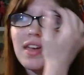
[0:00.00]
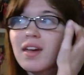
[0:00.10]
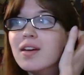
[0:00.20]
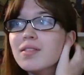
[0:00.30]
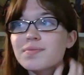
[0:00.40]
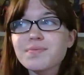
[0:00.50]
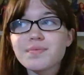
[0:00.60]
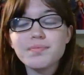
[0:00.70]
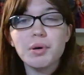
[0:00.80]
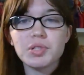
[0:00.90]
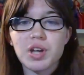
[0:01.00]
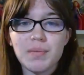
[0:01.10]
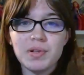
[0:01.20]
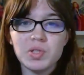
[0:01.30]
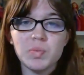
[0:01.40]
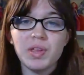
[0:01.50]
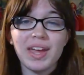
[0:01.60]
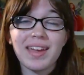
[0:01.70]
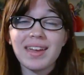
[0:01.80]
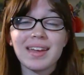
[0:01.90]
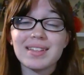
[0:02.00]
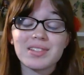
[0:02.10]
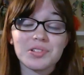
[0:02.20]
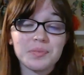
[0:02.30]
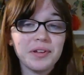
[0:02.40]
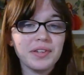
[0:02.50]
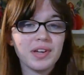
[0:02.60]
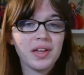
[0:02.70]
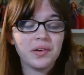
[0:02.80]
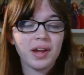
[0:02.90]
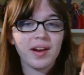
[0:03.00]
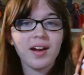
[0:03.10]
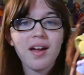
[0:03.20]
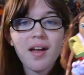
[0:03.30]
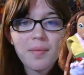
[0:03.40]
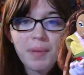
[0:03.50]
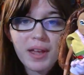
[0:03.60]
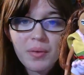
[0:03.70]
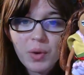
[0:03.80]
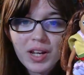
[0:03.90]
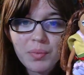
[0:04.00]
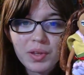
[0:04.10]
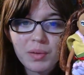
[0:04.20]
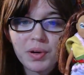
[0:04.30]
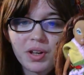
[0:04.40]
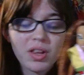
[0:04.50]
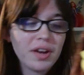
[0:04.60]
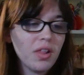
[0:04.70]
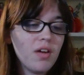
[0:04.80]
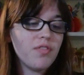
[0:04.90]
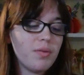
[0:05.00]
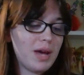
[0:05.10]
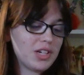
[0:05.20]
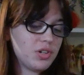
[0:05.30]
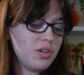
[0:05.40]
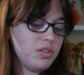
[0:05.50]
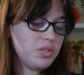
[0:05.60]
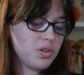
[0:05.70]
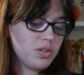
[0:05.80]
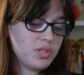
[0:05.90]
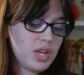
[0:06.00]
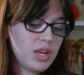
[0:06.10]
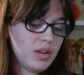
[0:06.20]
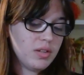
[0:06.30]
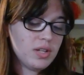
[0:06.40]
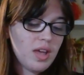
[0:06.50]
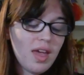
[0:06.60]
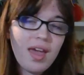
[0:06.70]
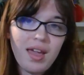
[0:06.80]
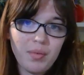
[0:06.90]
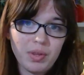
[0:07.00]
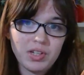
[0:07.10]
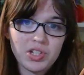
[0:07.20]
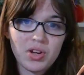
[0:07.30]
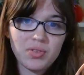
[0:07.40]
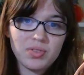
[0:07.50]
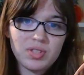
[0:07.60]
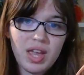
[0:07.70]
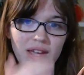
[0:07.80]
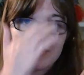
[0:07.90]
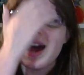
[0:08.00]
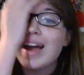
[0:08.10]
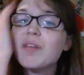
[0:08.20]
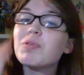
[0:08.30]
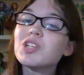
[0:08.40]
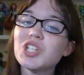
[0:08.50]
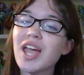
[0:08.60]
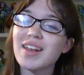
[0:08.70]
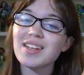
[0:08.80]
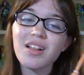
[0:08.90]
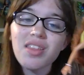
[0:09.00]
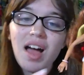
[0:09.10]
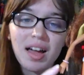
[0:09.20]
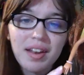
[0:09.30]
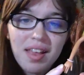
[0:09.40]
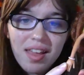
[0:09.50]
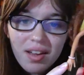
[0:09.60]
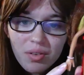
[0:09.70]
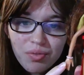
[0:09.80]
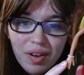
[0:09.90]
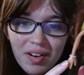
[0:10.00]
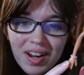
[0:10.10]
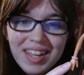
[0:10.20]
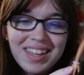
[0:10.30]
like most companies will be like, eh, it's such a small detail, I don't care. But Witty really put a lot of love and passion into these dolls, and it really shows, and I appreciate it a lot. Very